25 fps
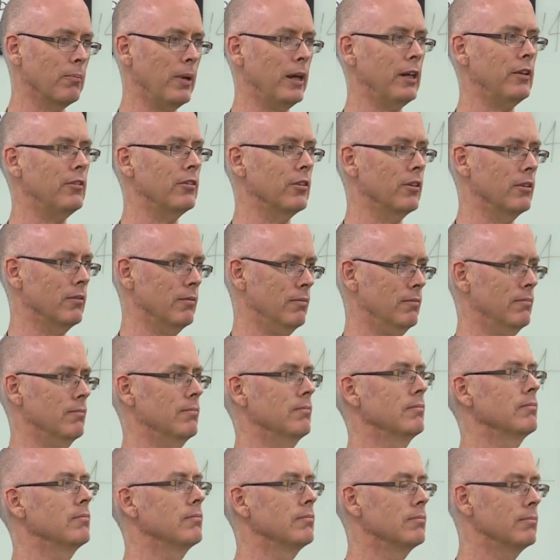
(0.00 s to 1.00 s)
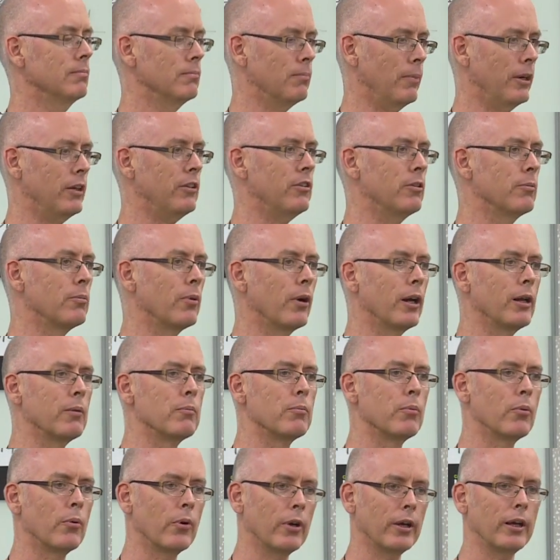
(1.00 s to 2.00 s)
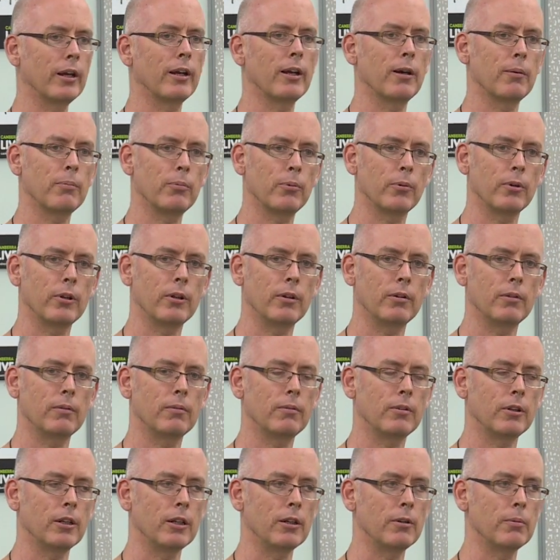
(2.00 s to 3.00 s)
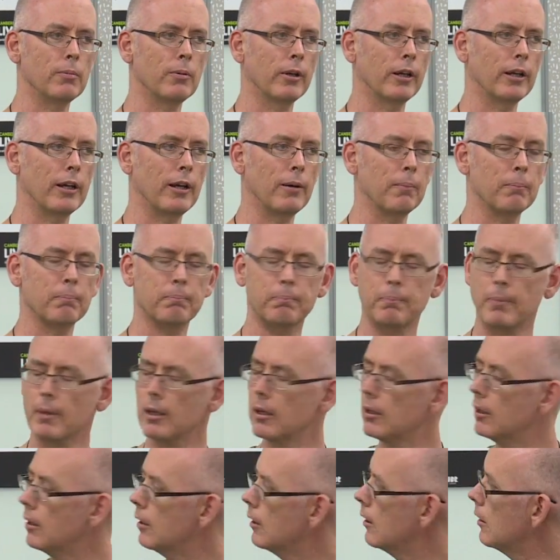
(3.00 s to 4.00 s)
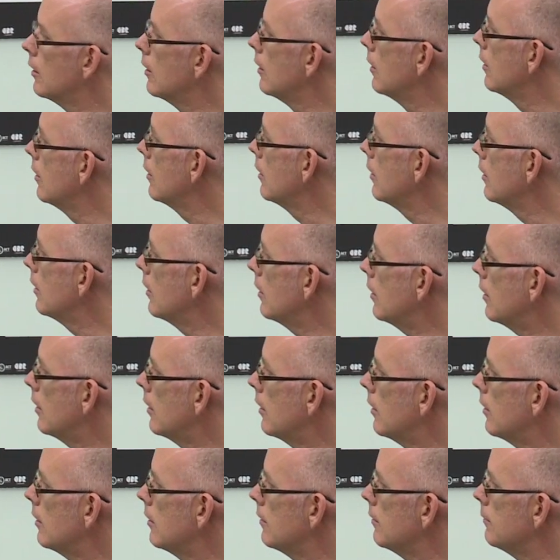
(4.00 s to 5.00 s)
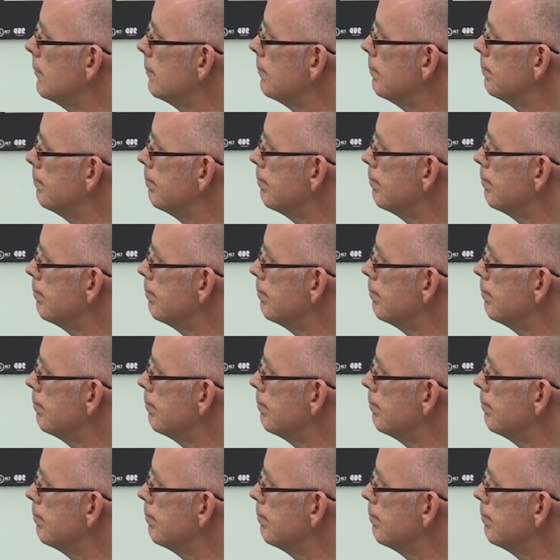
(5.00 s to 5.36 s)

makes your brain bring it up when you need to bring it up.